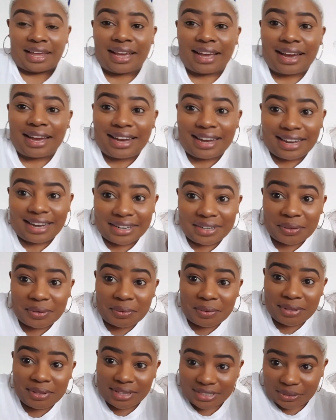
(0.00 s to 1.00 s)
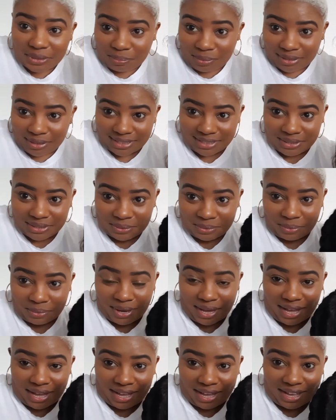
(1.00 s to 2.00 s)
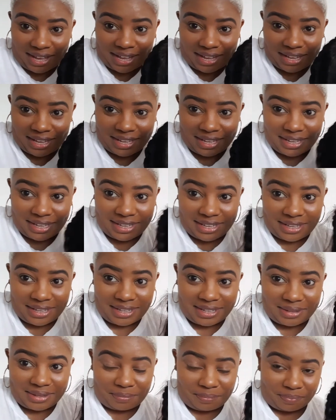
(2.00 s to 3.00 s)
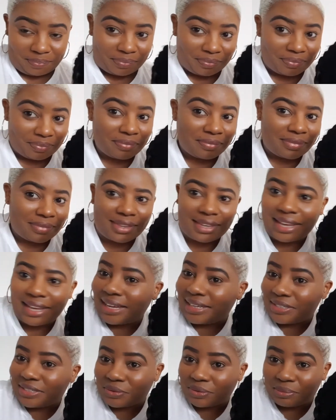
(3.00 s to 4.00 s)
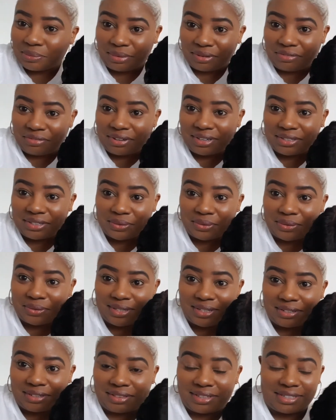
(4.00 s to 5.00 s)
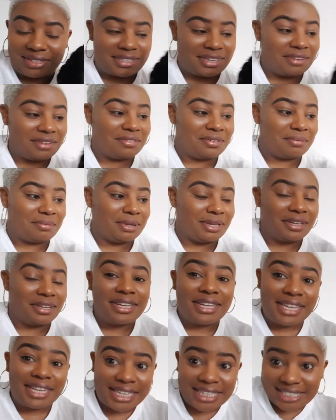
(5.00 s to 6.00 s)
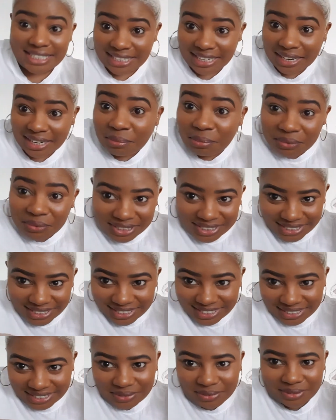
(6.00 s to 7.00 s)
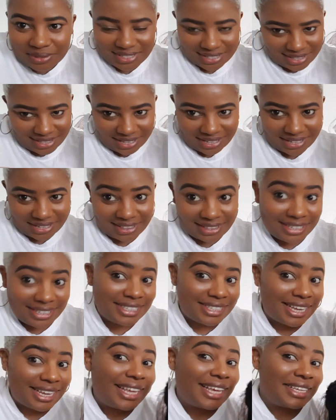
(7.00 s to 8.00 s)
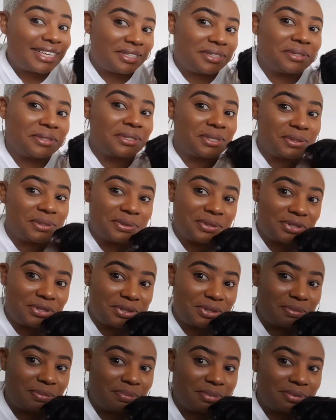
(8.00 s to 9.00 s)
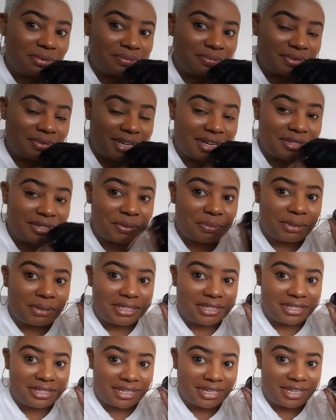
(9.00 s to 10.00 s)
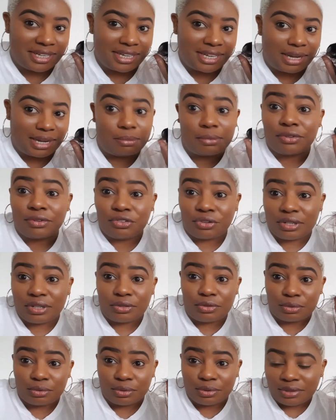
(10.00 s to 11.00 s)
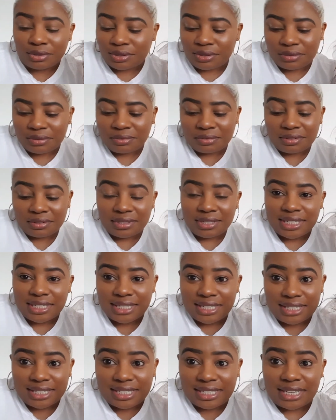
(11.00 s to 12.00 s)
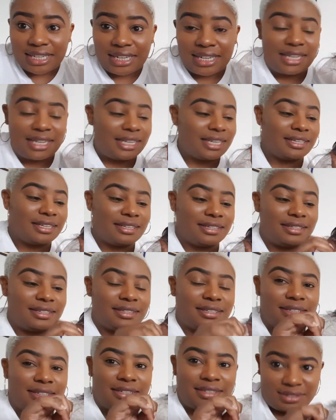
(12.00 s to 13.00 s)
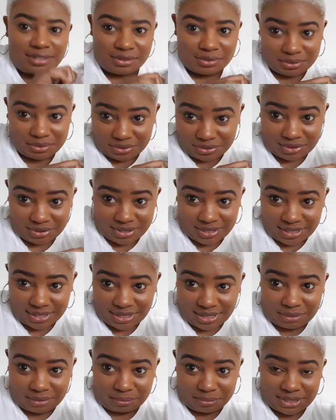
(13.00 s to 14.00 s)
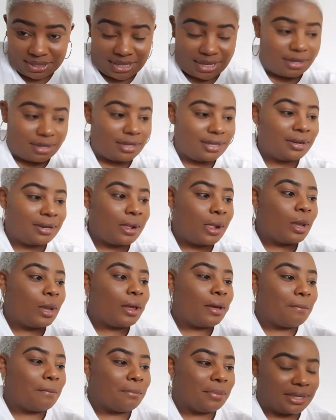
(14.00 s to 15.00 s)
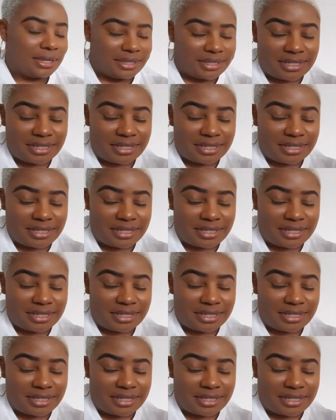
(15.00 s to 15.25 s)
And you know this place where I told my friend to order this hair for me, celebrities goes there. This hair is not so cheap as you might think. I'm not trying to say what you think I'm saying, but